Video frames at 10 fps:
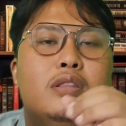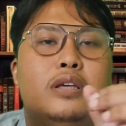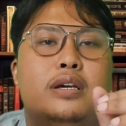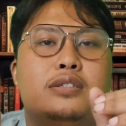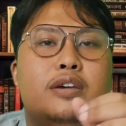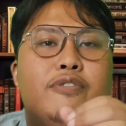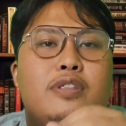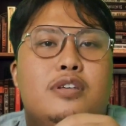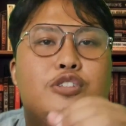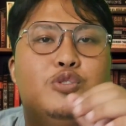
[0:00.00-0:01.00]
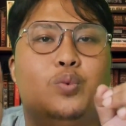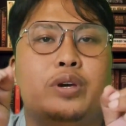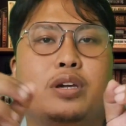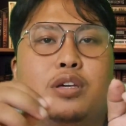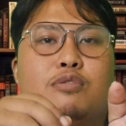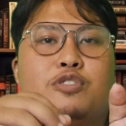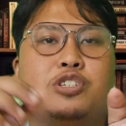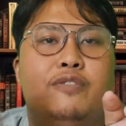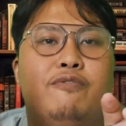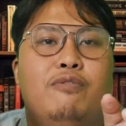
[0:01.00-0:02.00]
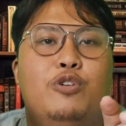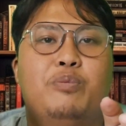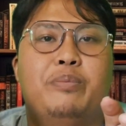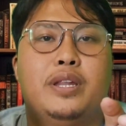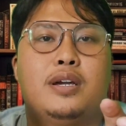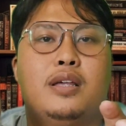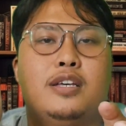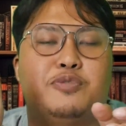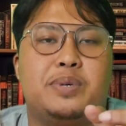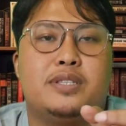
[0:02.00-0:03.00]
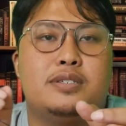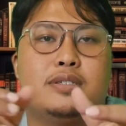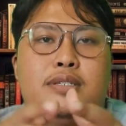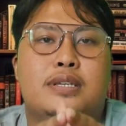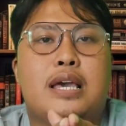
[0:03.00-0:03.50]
a tax advantage way to save for medical expenses.